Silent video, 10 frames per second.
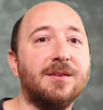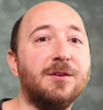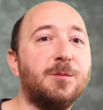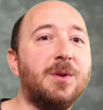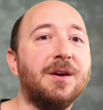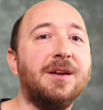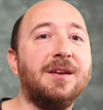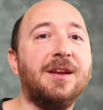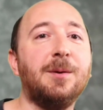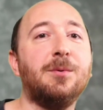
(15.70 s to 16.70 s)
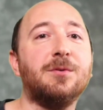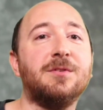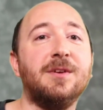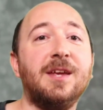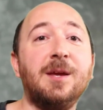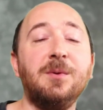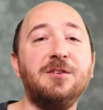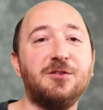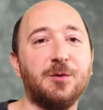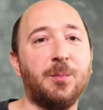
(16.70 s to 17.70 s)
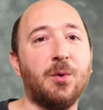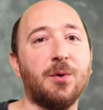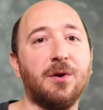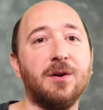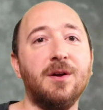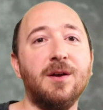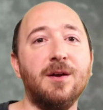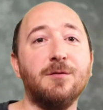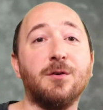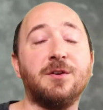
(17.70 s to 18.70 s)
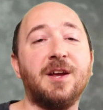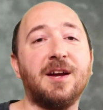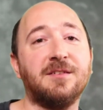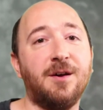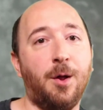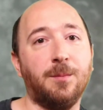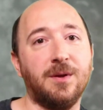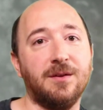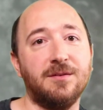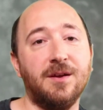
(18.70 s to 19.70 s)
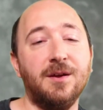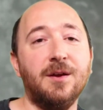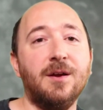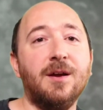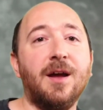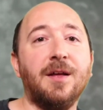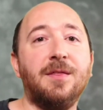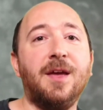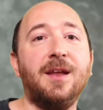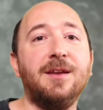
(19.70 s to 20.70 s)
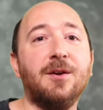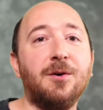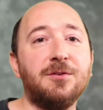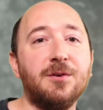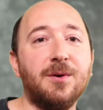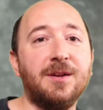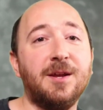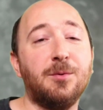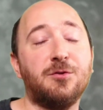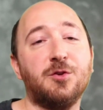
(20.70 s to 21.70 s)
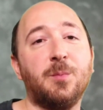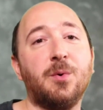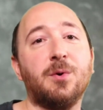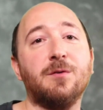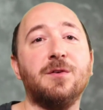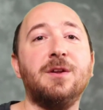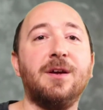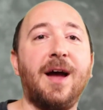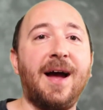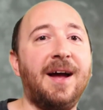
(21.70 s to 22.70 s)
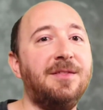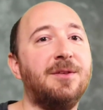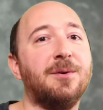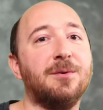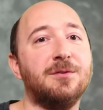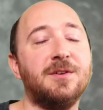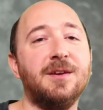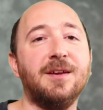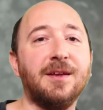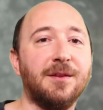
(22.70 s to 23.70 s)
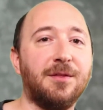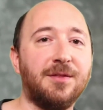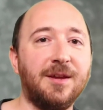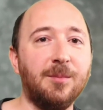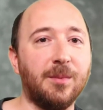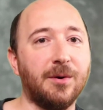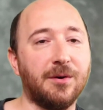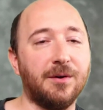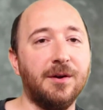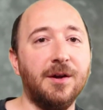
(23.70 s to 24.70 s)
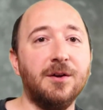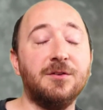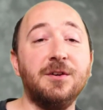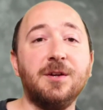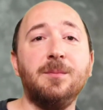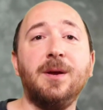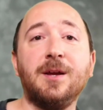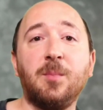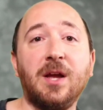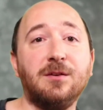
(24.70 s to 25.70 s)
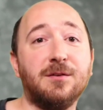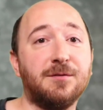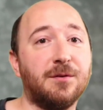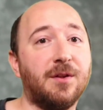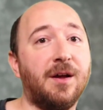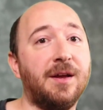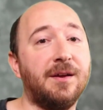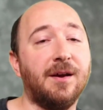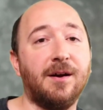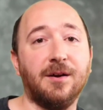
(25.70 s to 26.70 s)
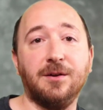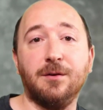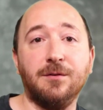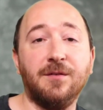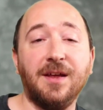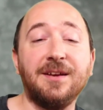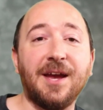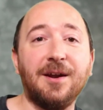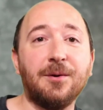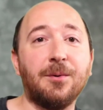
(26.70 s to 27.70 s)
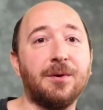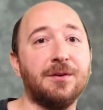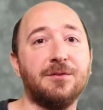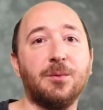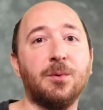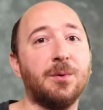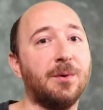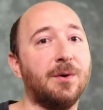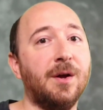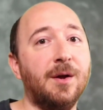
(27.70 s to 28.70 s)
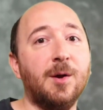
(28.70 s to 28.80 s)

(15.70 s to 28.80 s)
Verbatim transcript: This plugin enables image support for taxonomies, and then it also enables support for you to add those in the theme builder. So you can make pages for like uh, your event categories or